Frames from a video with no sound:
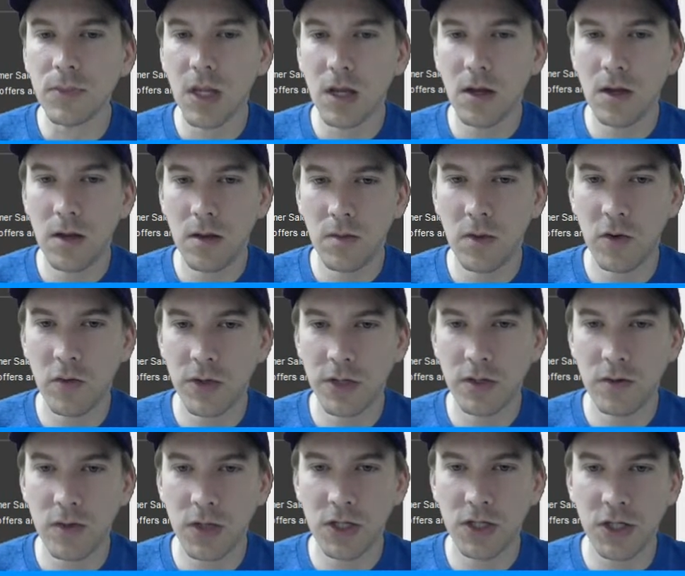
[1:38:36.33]
But we do
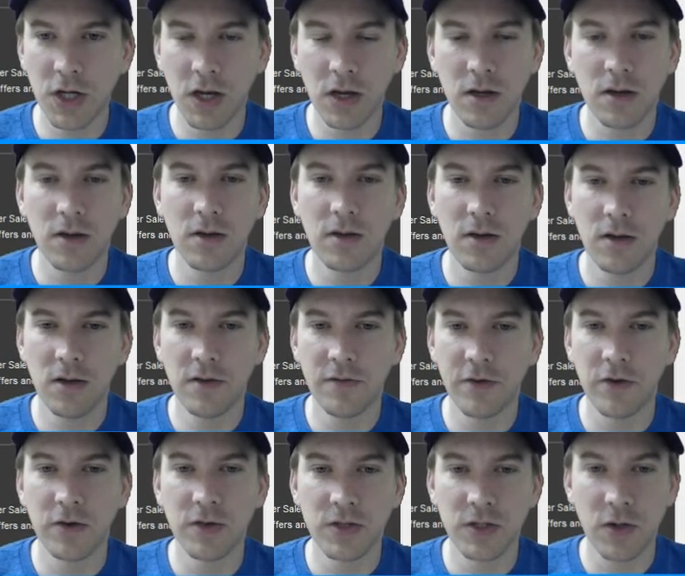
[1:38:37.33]
want to check if
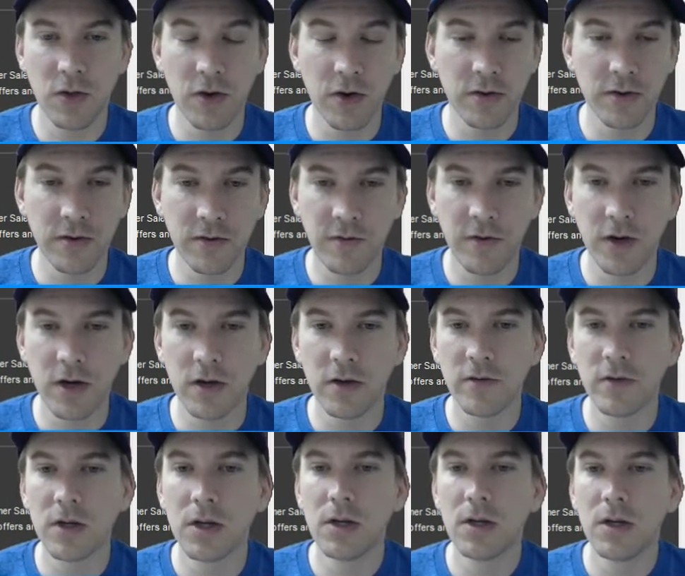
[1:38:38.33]
it's greater than 5.
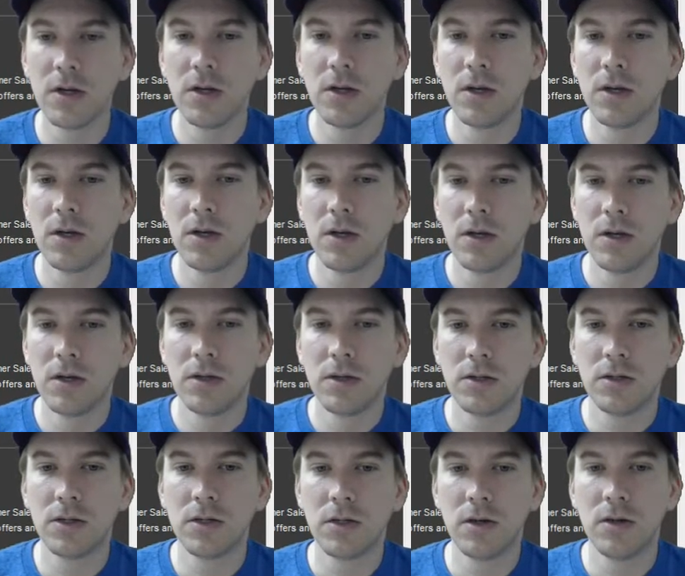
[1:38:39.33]

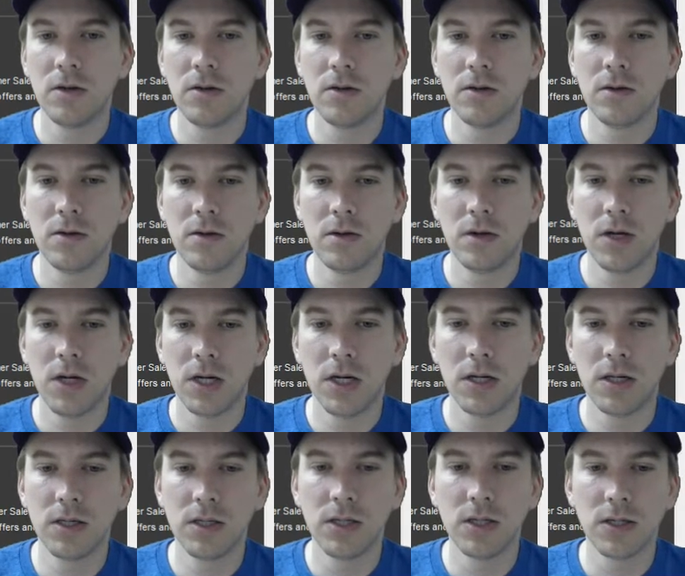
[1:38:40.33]
So
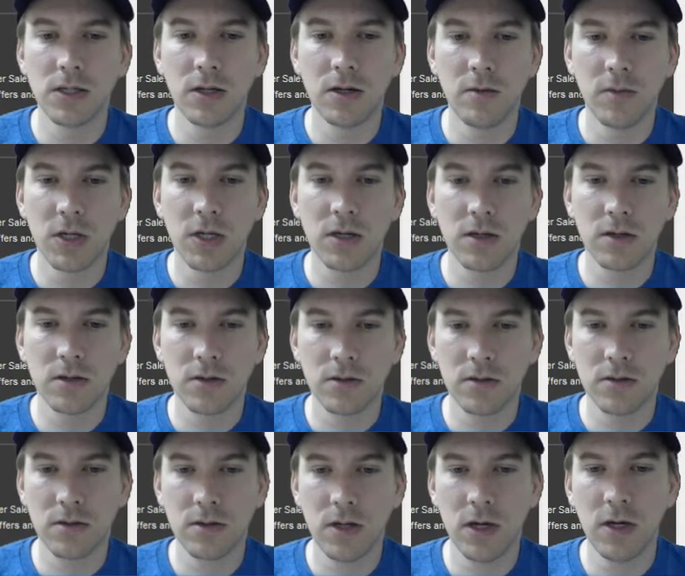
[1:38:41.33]
this is going to be
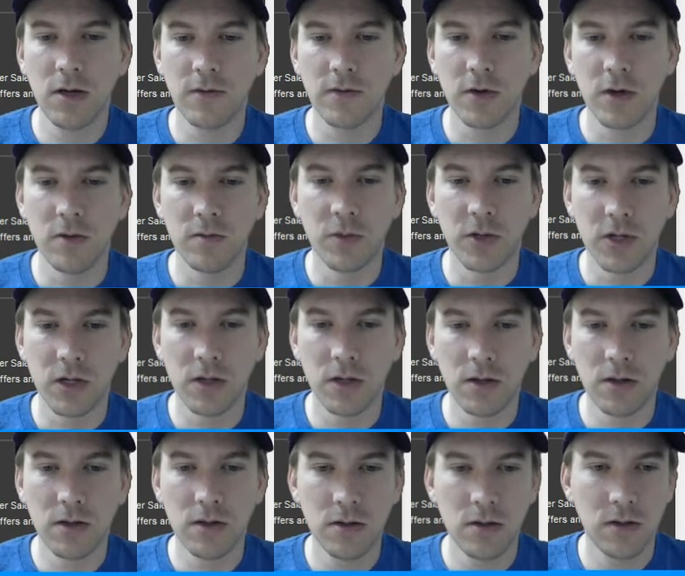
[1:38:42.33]
kind of
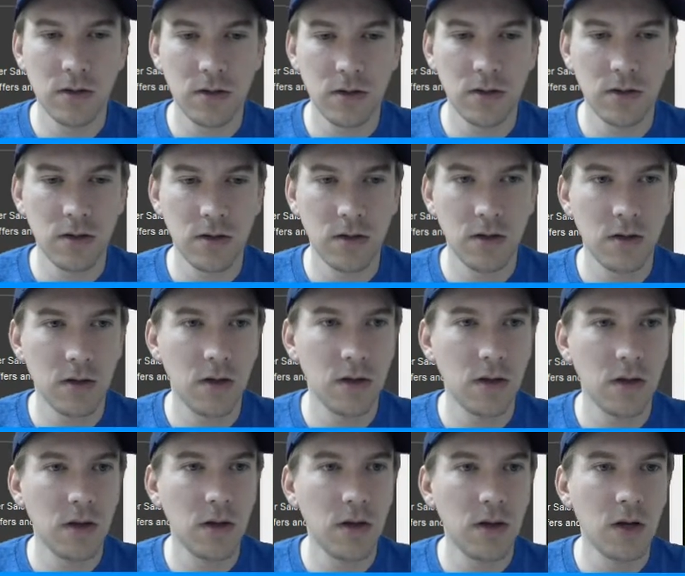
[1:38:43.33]
complicated.
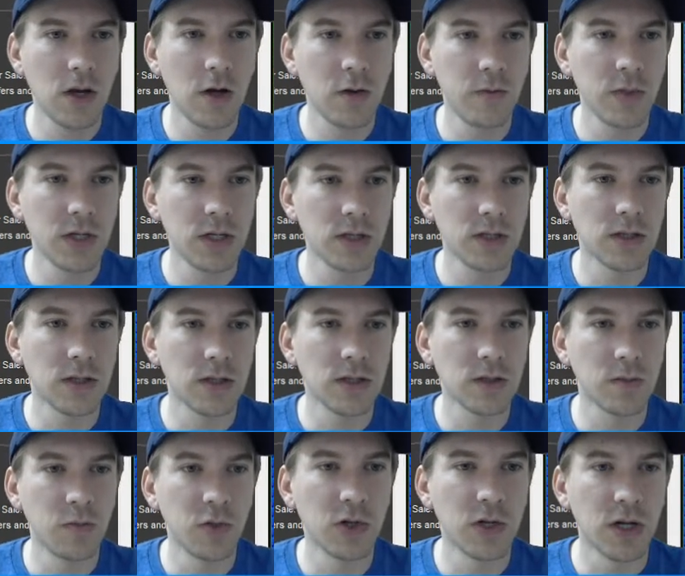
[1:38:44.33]
How big is this
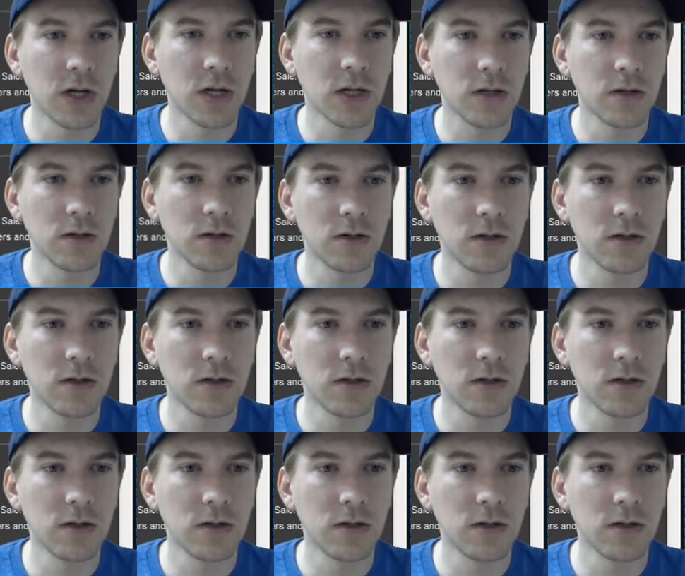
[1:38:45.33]
bullet icon?